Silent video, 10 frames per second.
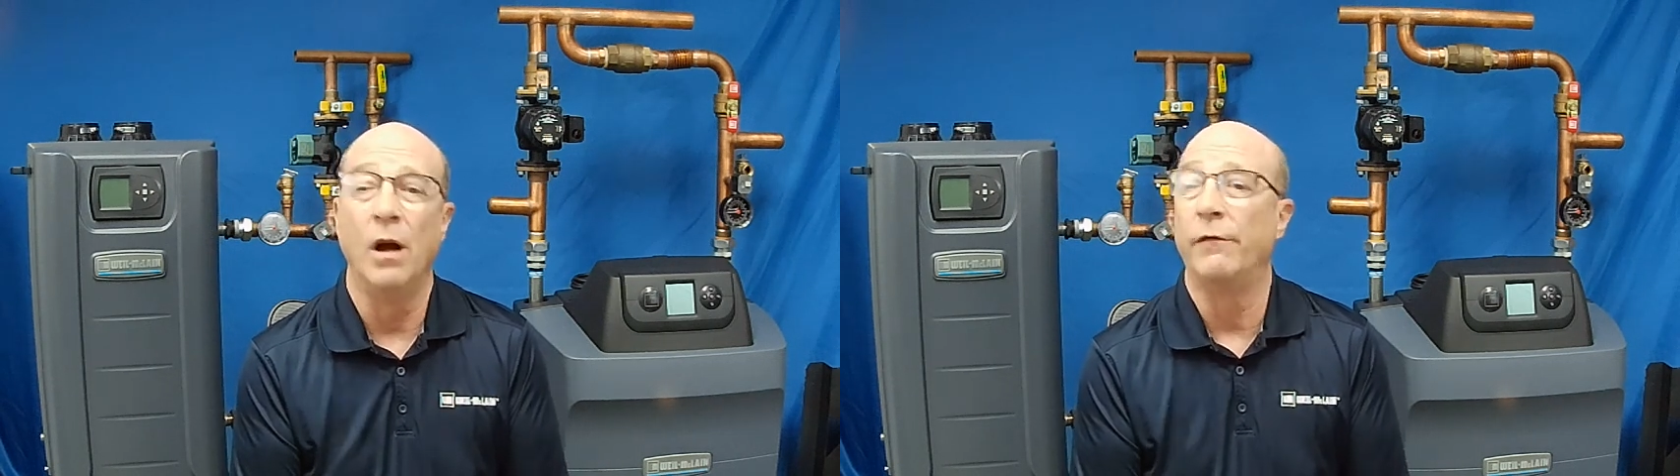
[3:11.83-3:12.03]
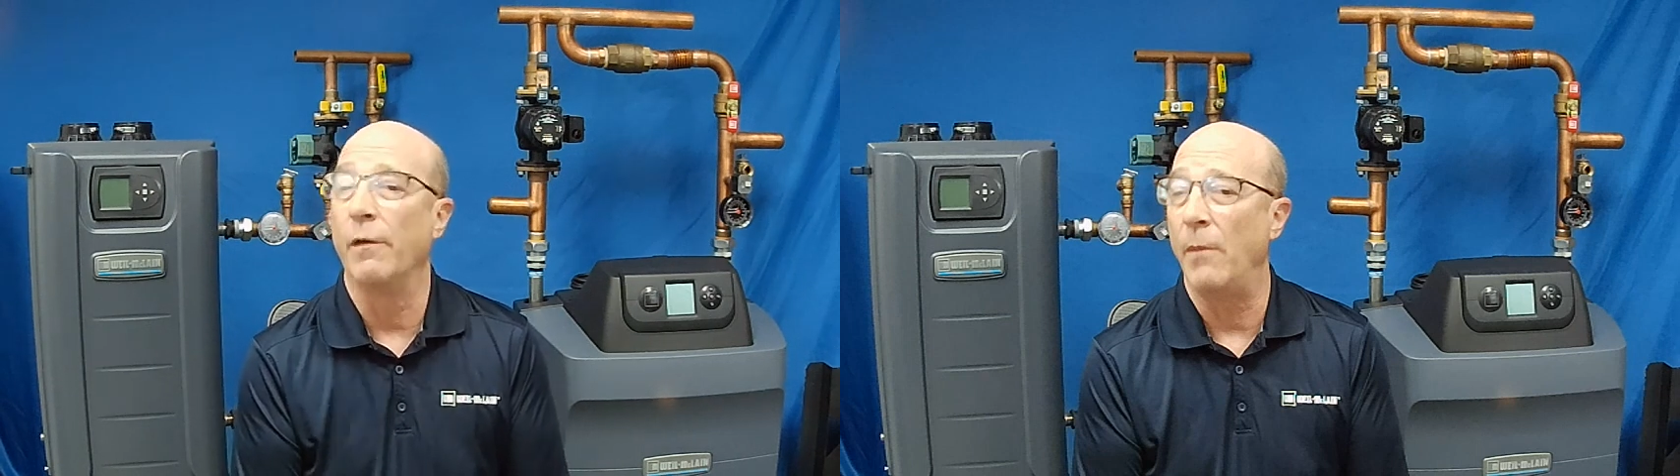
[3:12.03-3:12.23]

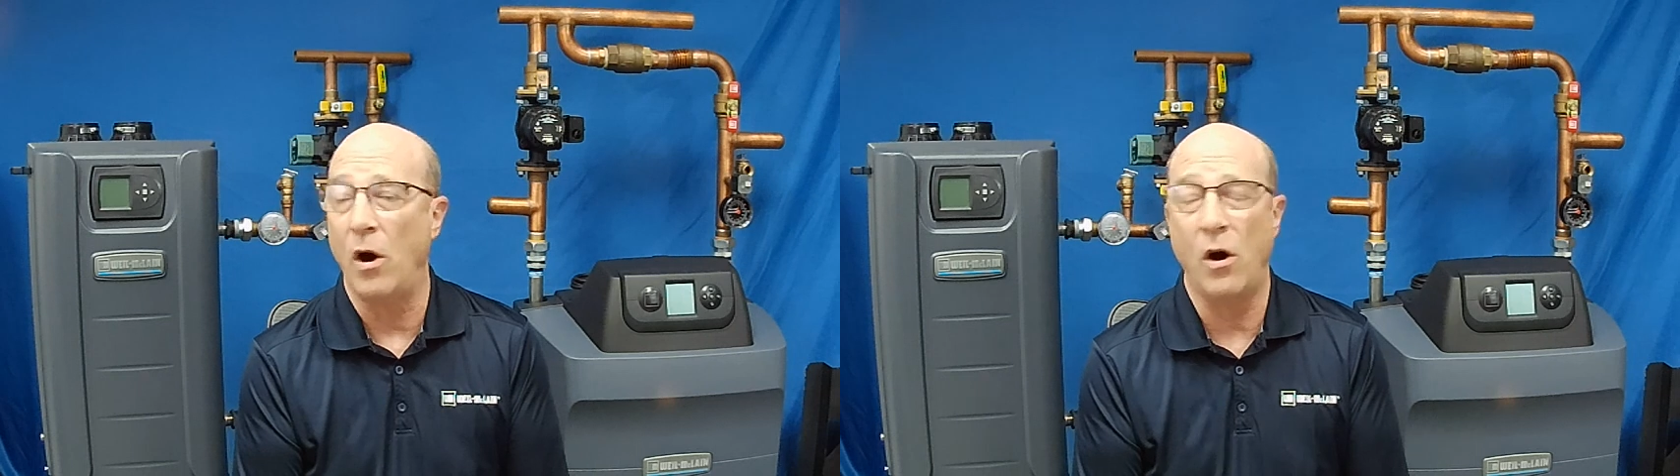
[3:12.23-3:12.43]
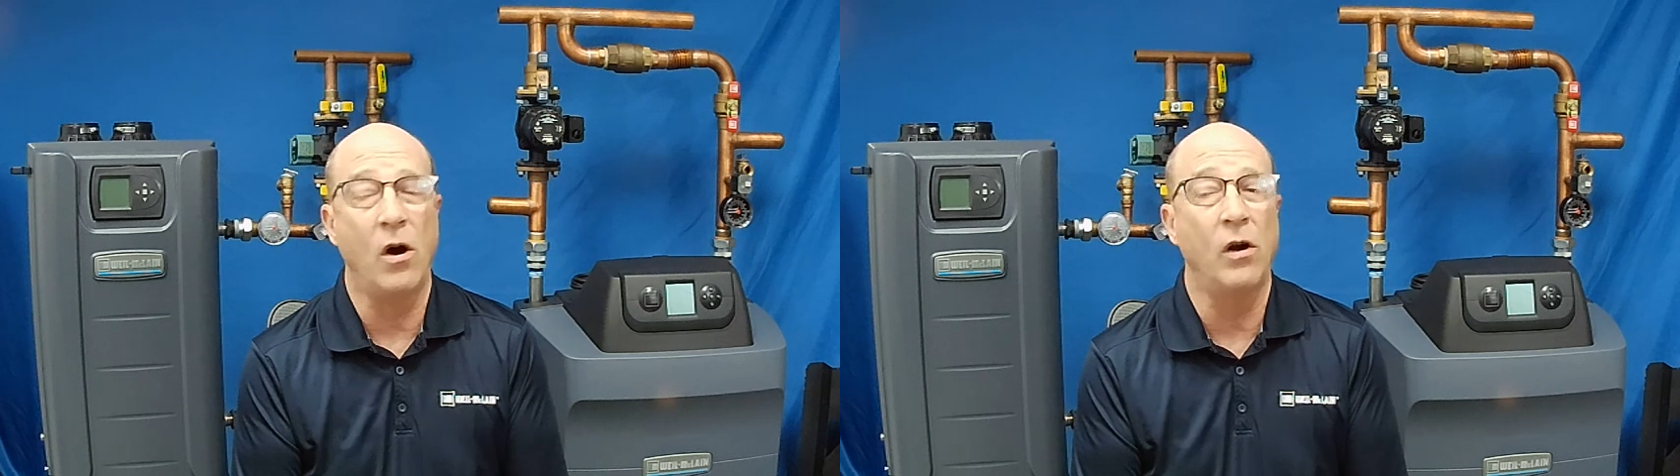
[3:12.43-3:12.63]
from
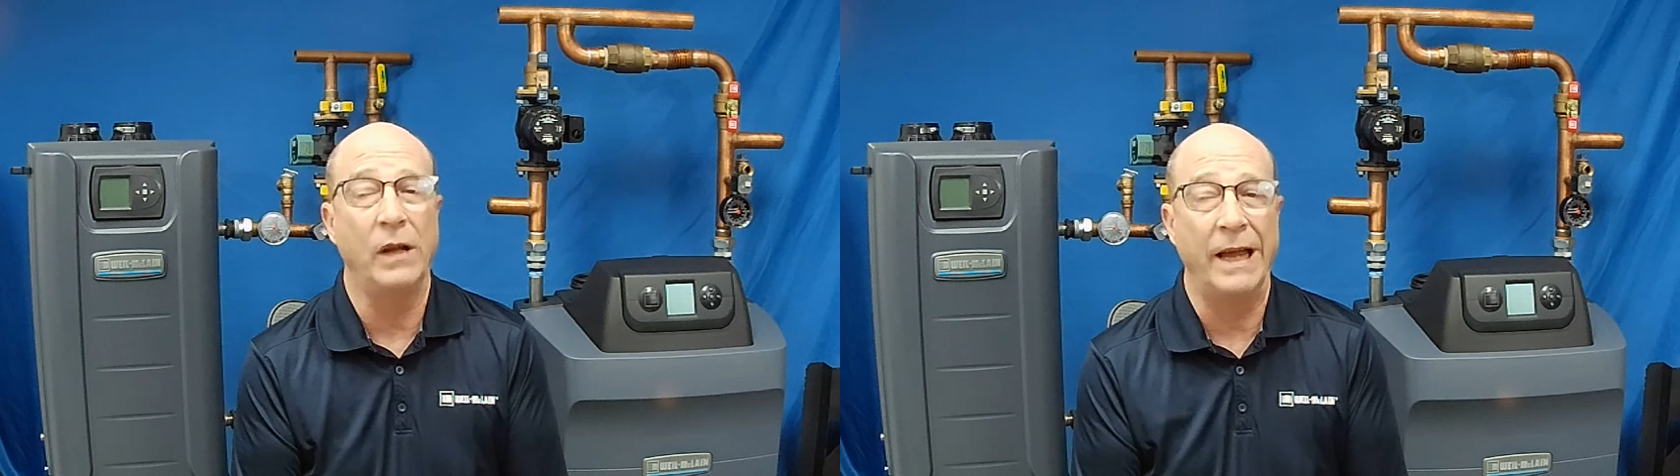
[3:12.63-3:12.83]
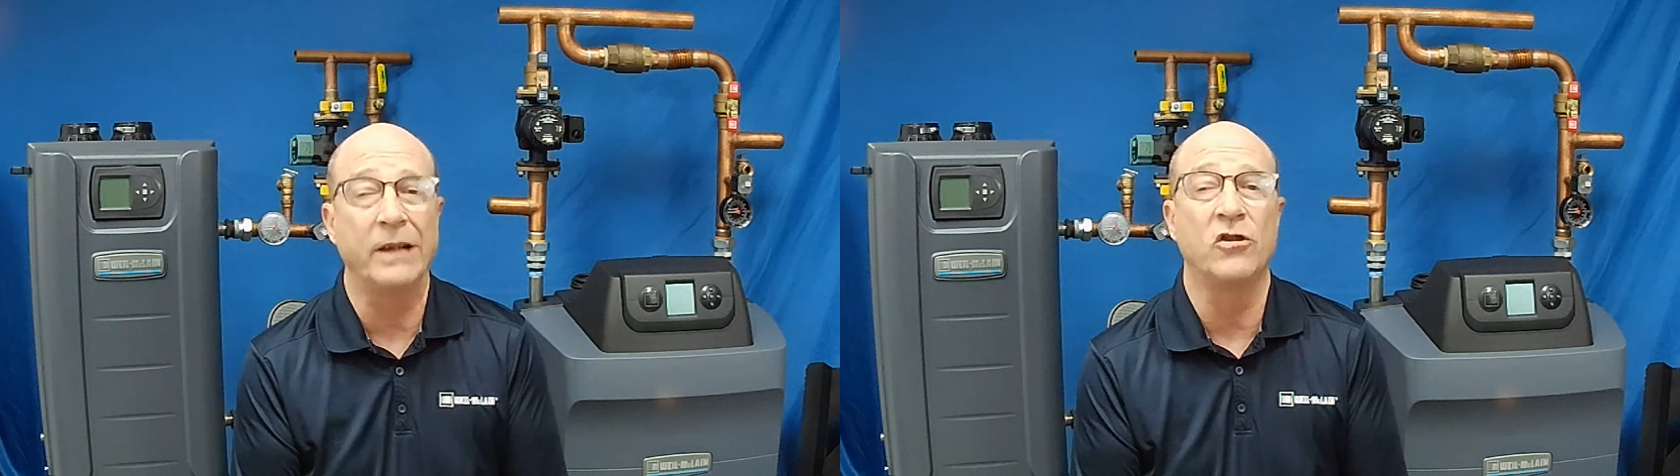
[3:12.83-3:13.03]
all
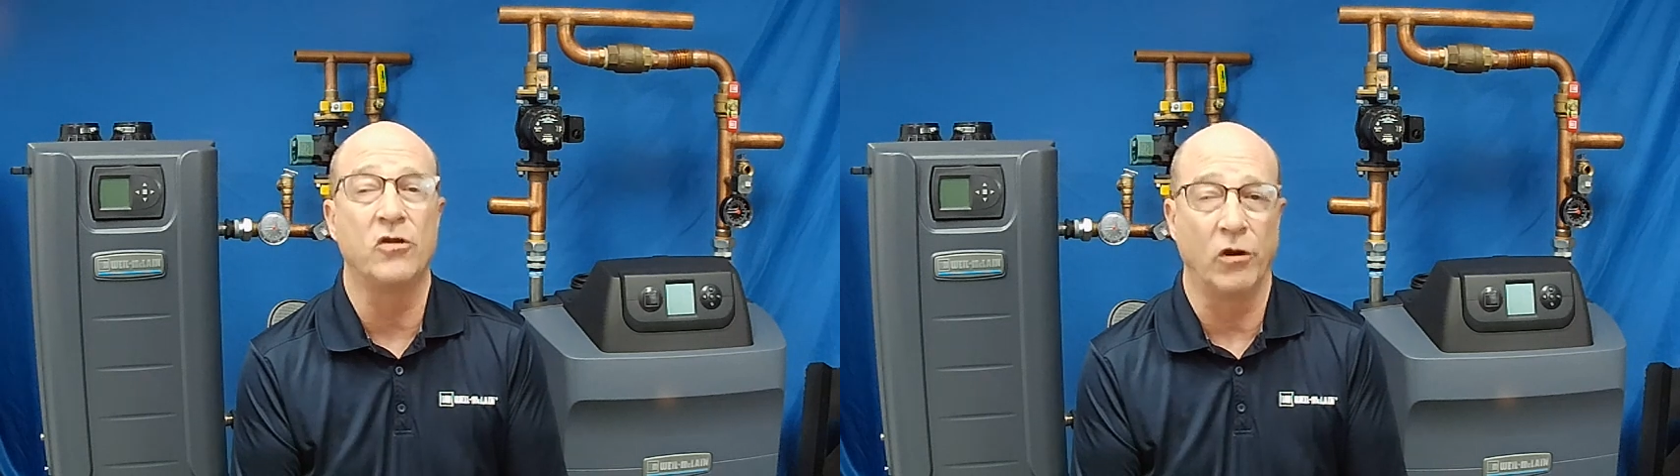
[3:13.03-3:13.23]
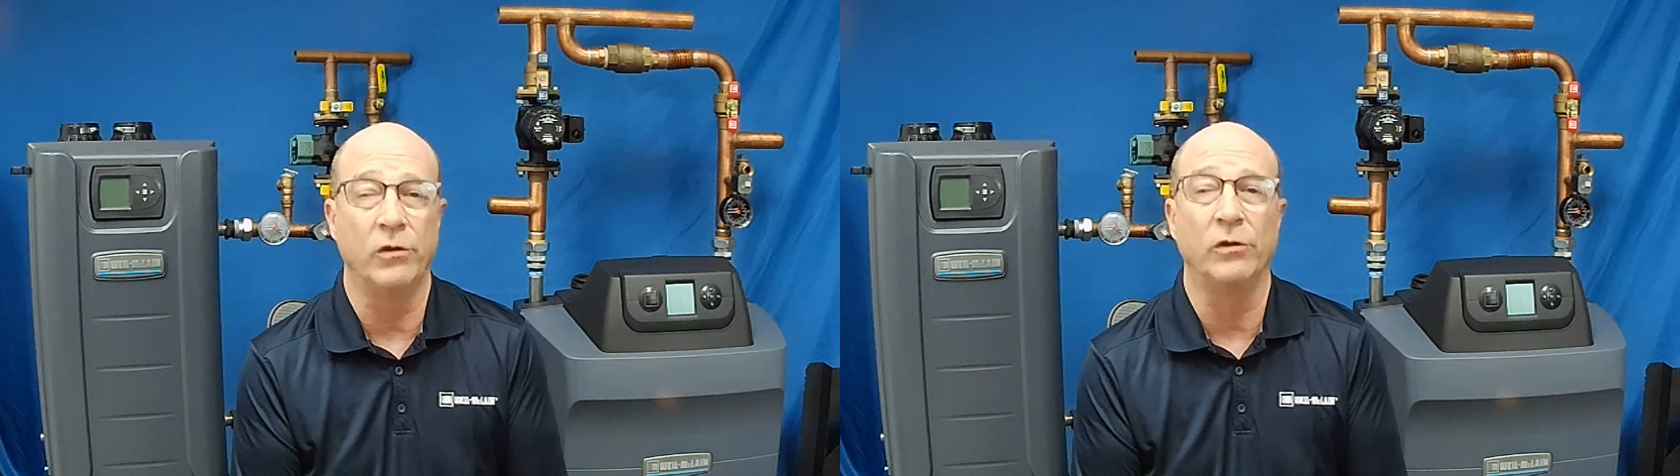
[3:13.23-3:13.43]

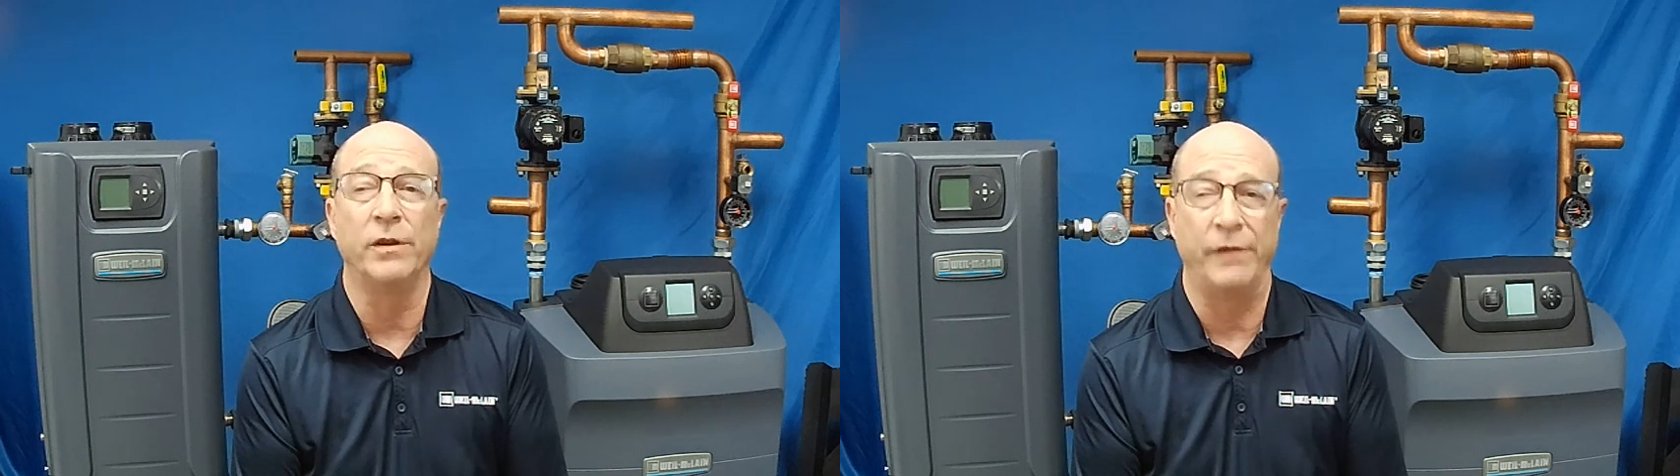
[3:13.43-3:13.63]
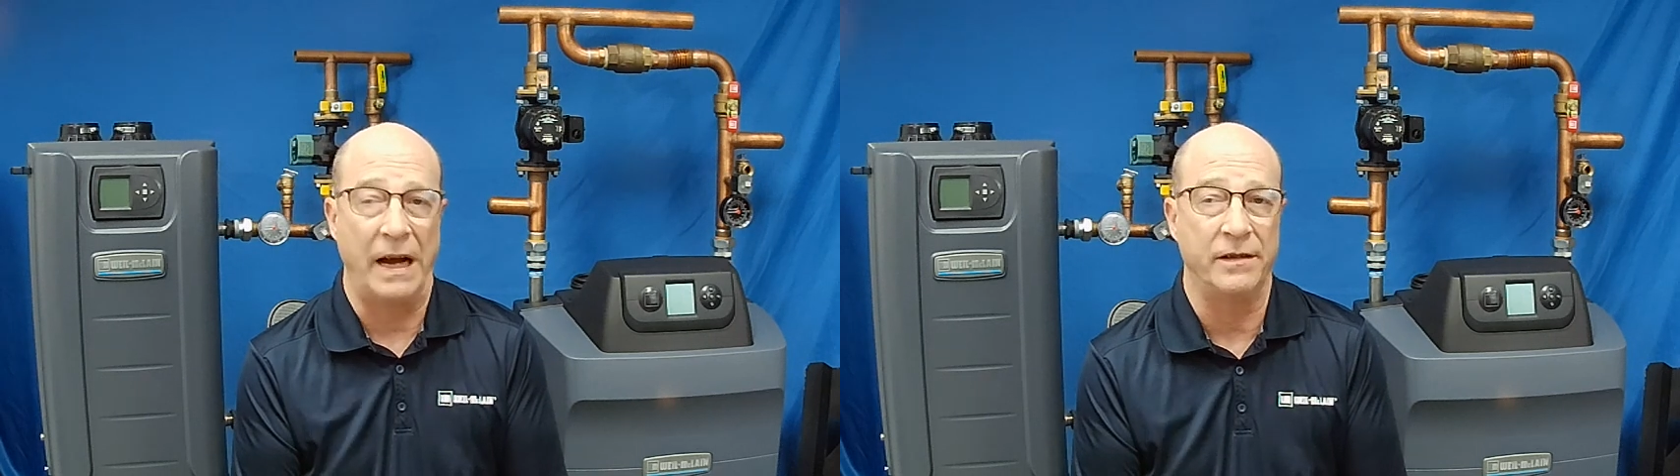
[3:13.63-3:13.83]
external
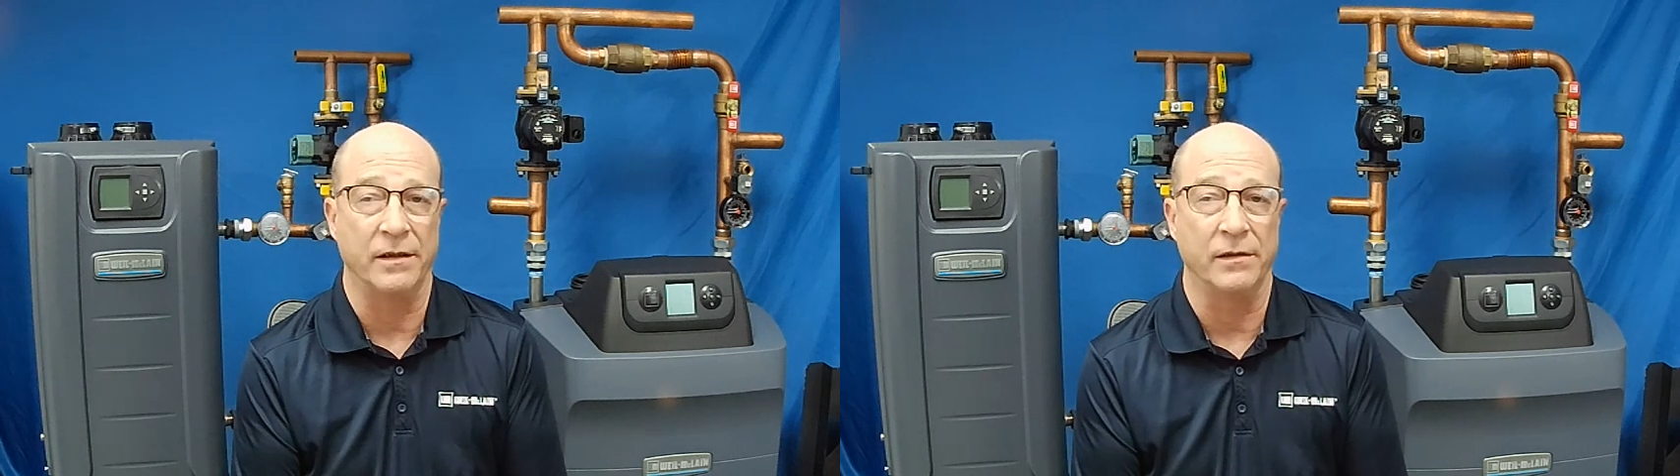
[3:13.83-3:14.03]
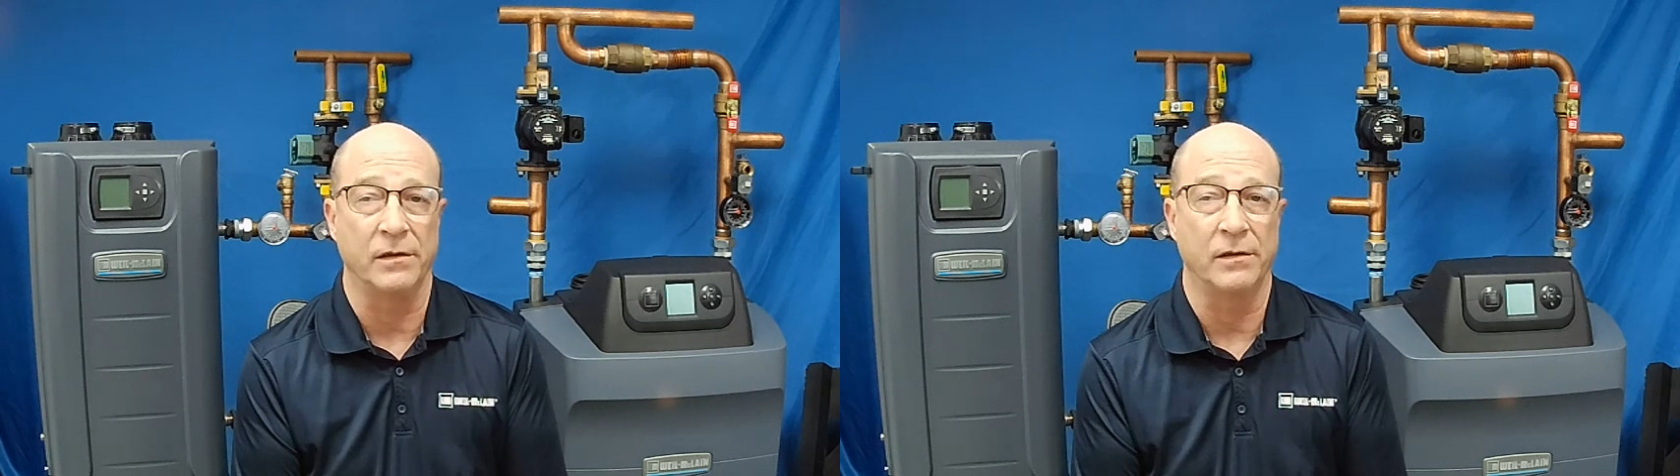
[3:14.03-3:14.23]

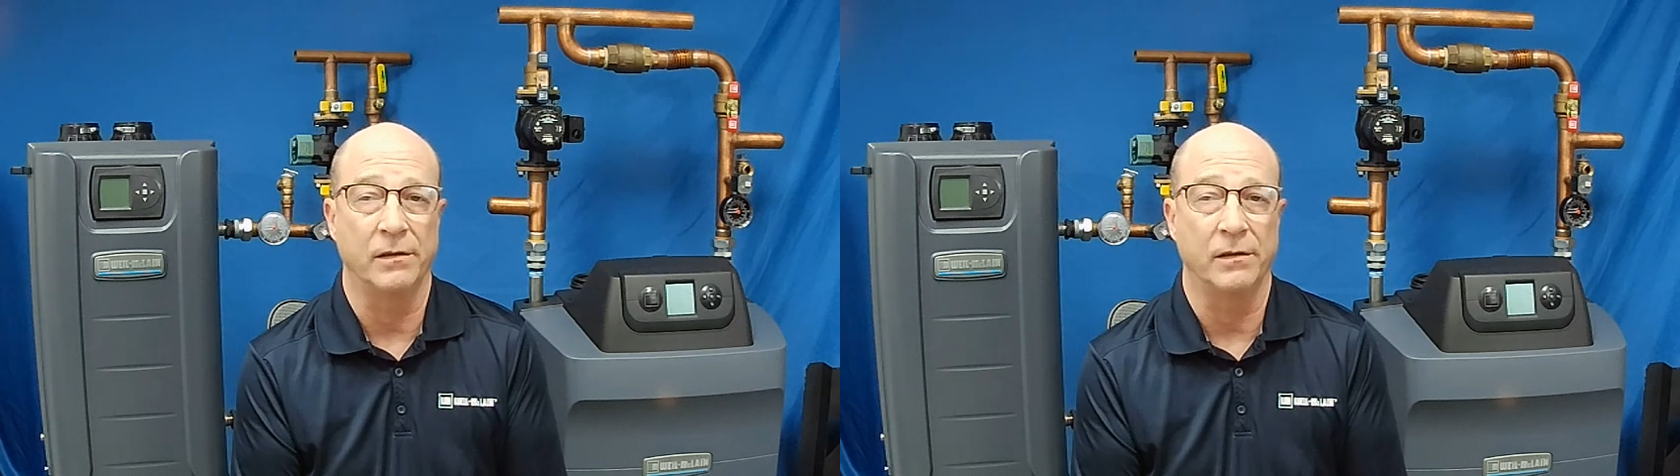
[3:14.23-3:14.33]
devices.